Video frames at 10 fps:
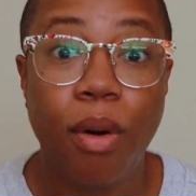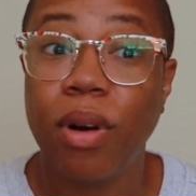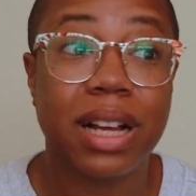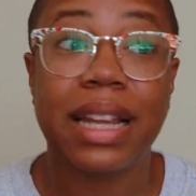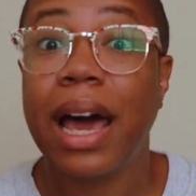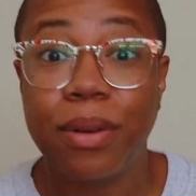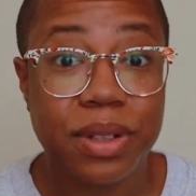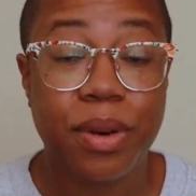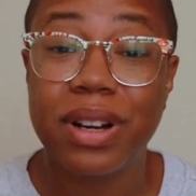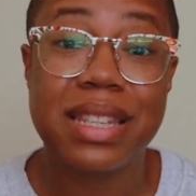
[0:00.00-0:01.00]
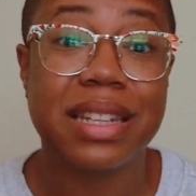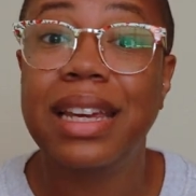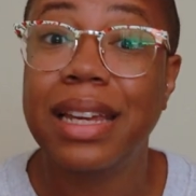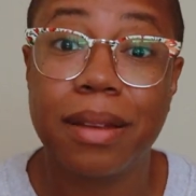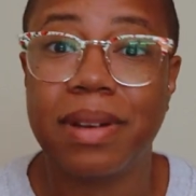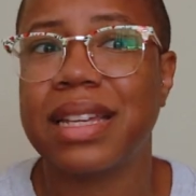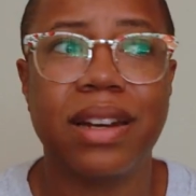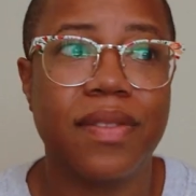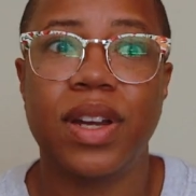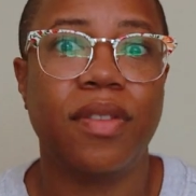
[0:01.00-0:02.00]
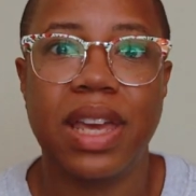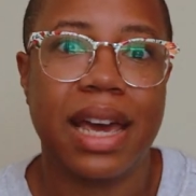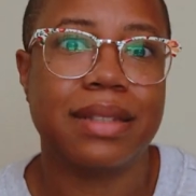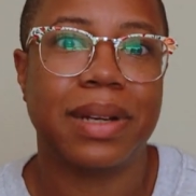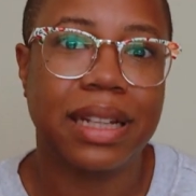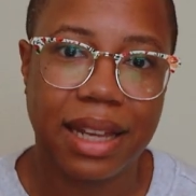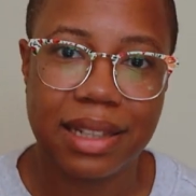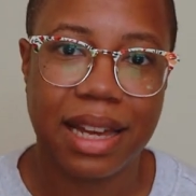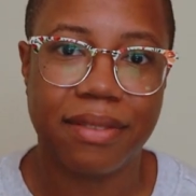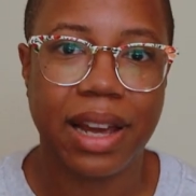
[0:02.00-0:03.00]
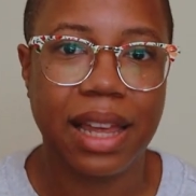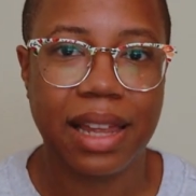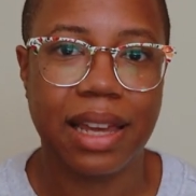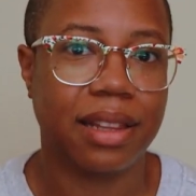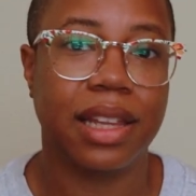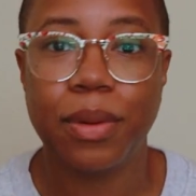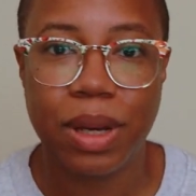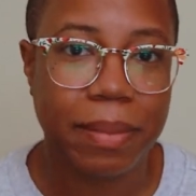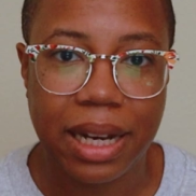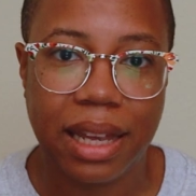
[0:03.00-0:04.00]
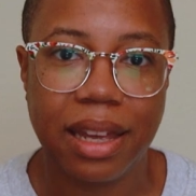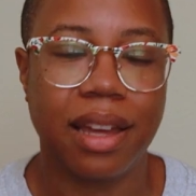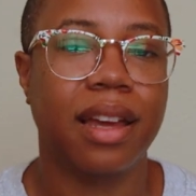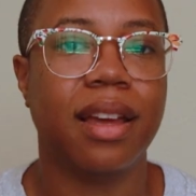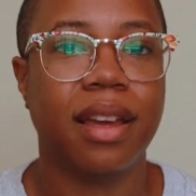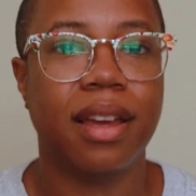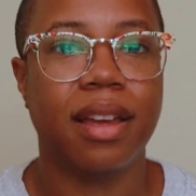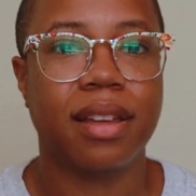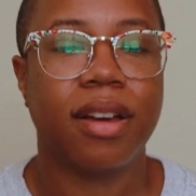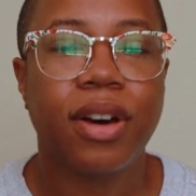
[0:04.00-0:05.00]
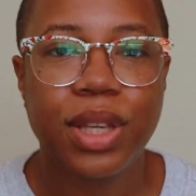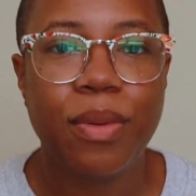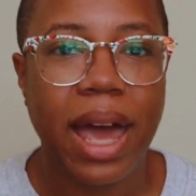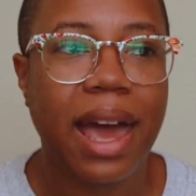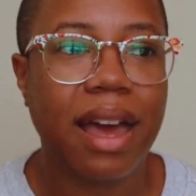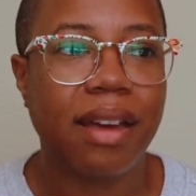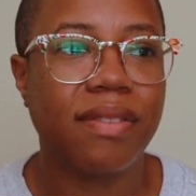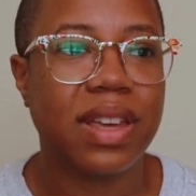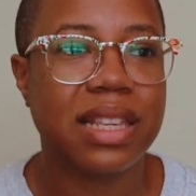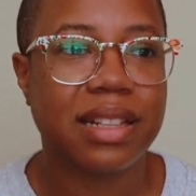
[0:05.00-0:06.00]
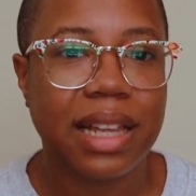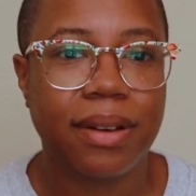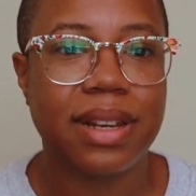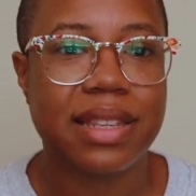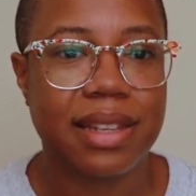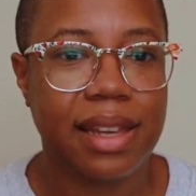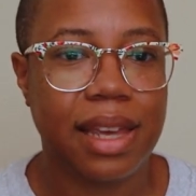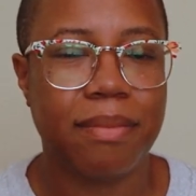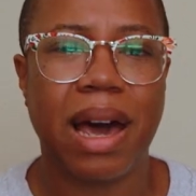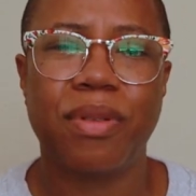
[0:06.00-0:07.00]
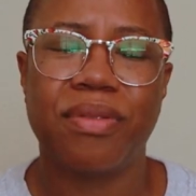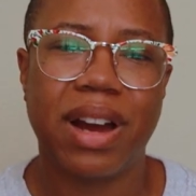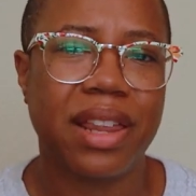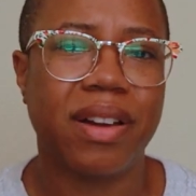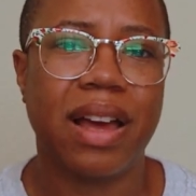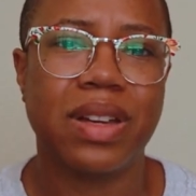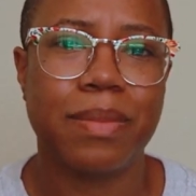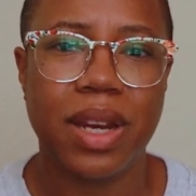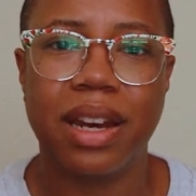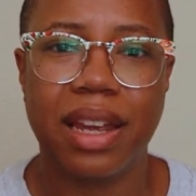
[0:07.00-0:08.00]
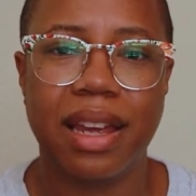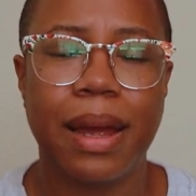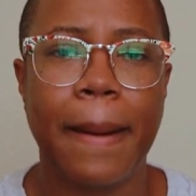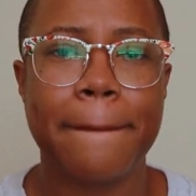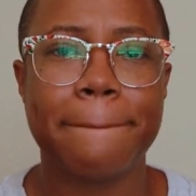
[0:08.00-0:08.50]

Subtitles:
or clout or esteem. Because I don't even know if he has money like that, right? Like liquid money. All you have is clout and esteem. I would rather have community